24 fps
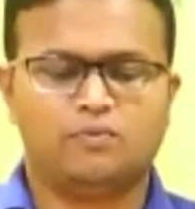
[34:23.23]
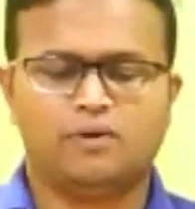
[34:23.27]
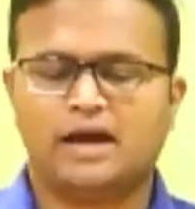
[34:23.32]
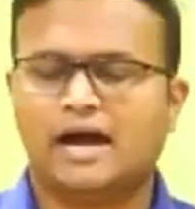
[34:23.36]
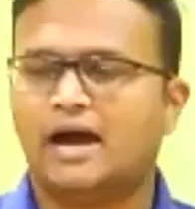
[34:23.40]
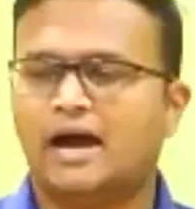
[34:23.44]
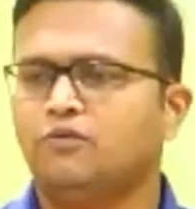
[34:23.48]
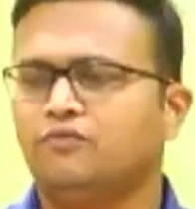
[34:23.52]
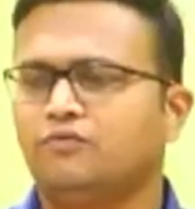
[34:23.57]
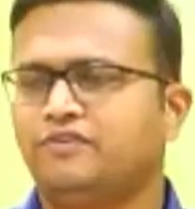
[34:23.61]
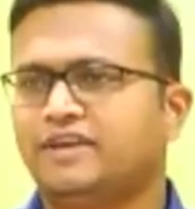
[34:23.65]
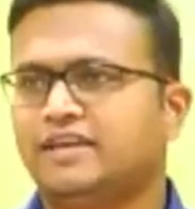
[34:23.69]

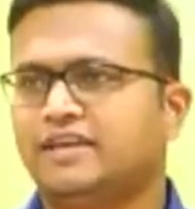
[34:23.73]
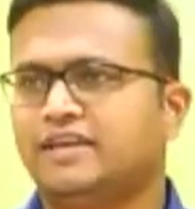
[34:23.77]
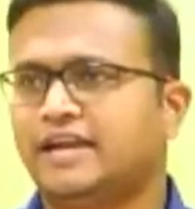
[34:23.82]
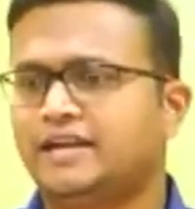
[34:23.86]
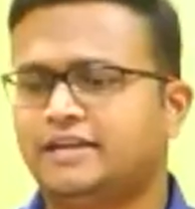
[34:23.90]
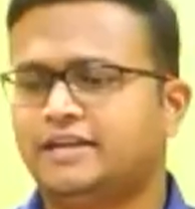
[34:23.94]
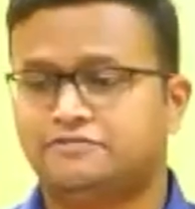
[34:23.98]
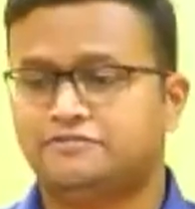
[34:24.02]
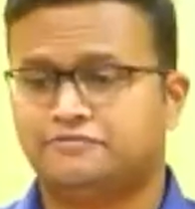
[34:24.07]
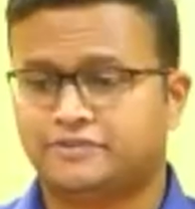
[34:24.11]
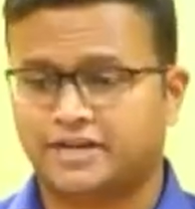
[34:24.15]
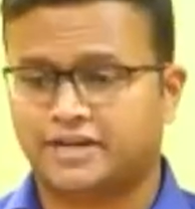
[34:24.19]
how we
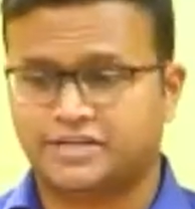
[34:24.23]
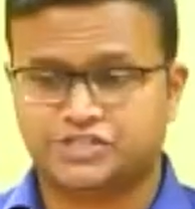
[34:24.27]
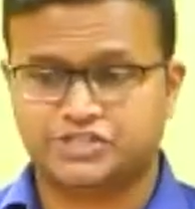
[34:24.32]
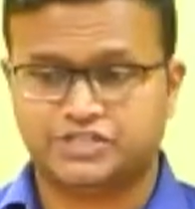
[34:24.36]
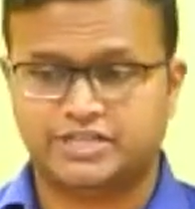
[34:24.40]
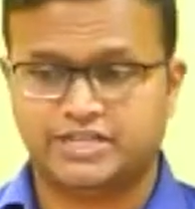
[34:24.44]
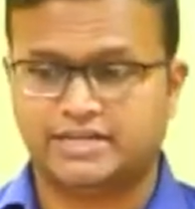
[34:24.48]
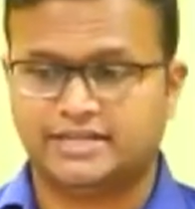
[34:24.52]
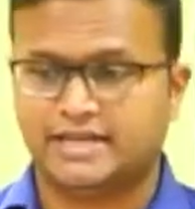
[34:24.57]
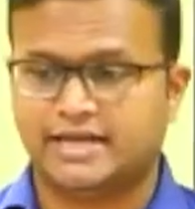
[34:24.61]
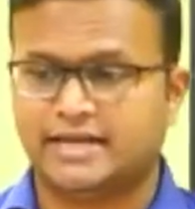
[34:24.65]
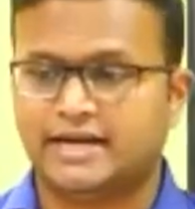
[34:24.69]
can
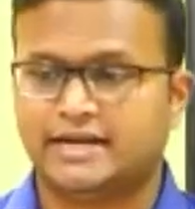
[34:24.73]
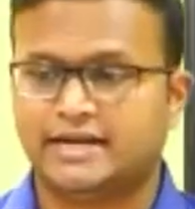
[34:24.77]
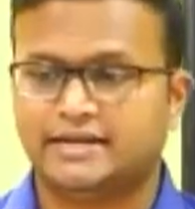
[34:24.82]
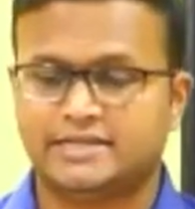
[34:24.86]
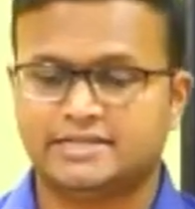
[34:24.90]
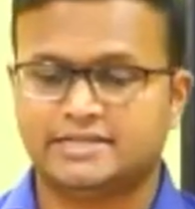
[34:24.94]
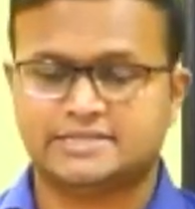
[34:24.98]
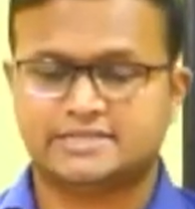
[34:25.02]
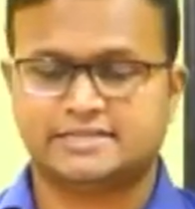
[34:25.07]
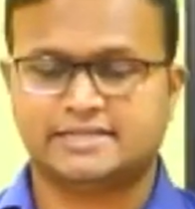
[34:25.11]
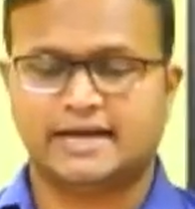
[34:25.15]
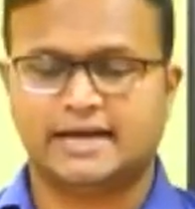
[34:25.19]
differentiate and
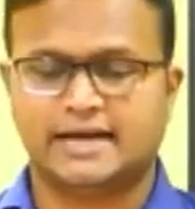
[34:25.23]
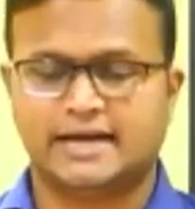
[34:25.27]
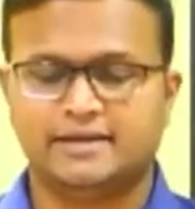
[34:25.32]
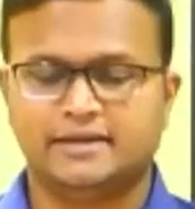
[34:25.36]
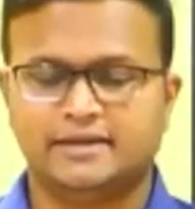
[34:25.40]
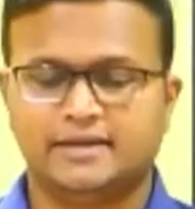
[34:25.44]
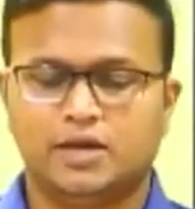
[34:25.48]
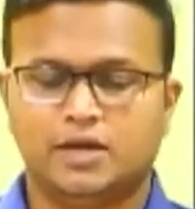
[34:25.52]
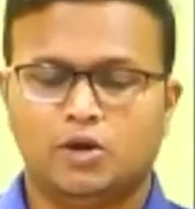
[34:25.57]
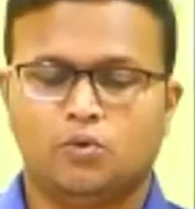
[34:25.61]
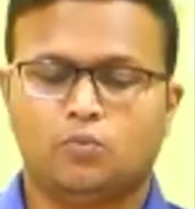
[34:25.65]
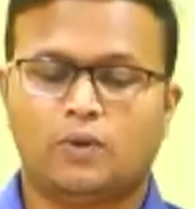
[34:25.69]
understand
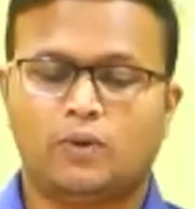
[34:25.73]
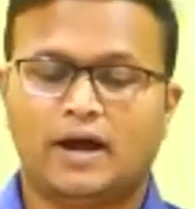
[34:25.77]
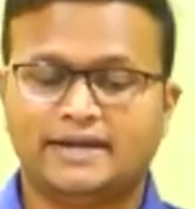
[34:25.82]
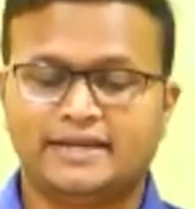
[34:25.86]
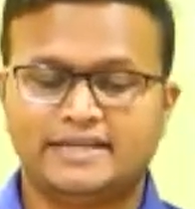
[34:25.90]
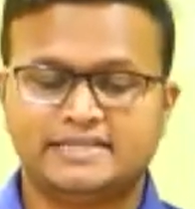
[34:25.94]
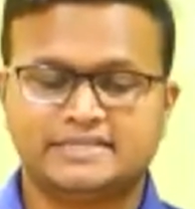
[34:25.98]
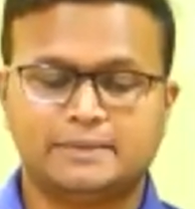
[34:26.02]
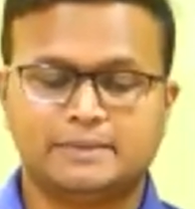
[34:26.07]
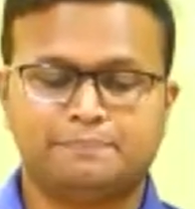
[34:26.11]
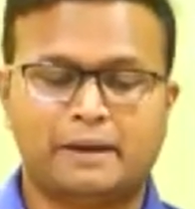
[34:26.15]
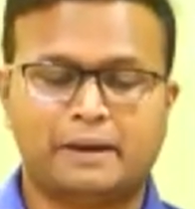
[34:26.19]
what
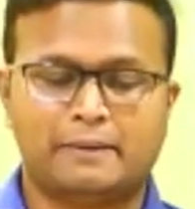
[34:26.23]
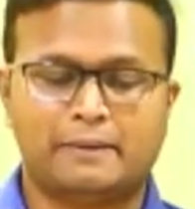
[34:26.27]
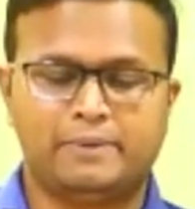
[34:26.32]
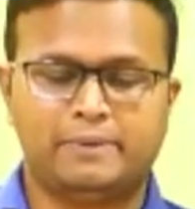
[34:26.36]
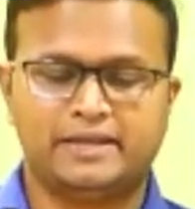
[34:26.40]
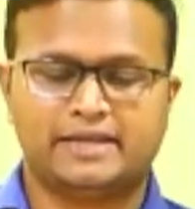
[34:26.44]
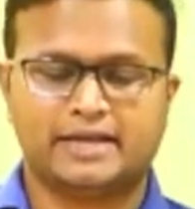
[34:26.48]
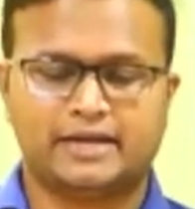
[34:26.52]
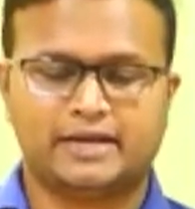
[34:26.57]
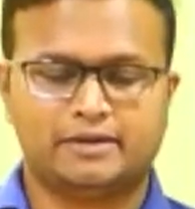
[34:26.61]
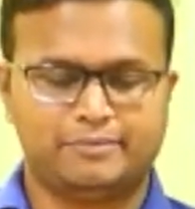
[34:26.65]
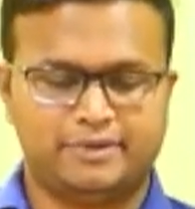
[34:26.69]
is a
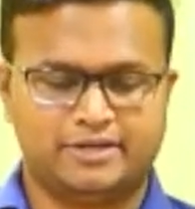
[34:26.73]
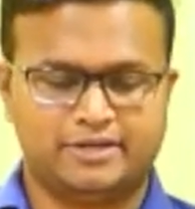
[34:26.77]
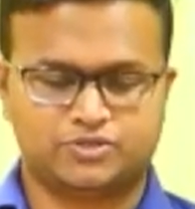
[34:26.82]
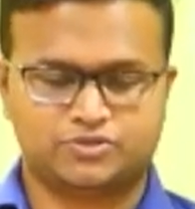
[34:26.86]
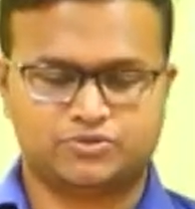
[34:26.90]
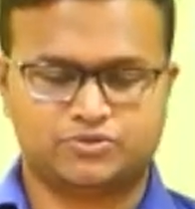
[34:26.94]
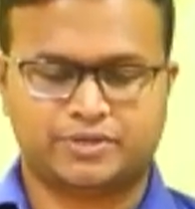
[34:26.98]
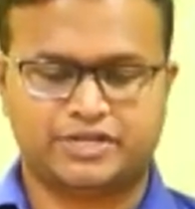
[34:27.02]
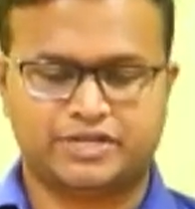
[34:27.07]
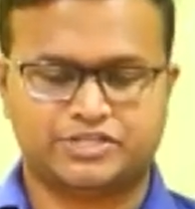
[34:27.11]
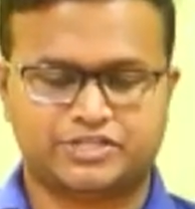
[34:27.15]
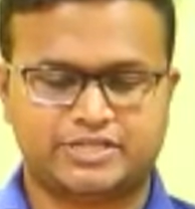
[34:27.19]
public
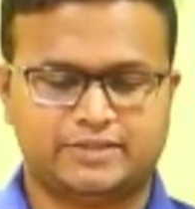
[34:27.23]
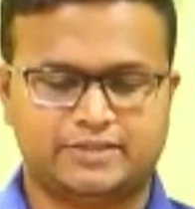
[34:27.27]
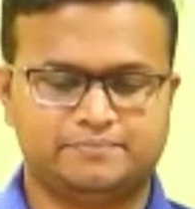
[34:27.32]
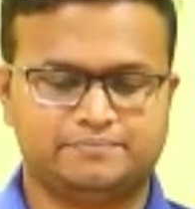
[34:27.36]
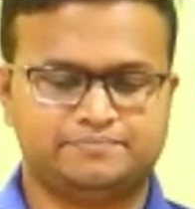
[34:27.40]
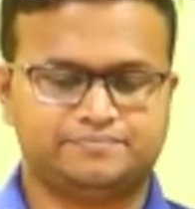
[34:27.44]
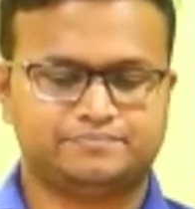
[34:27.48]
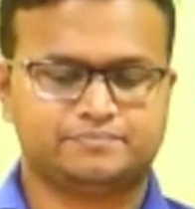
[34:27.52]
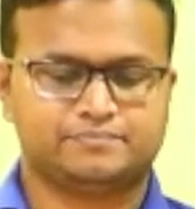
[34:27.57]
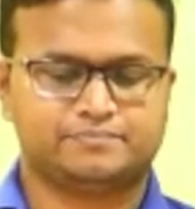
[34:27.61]
administration?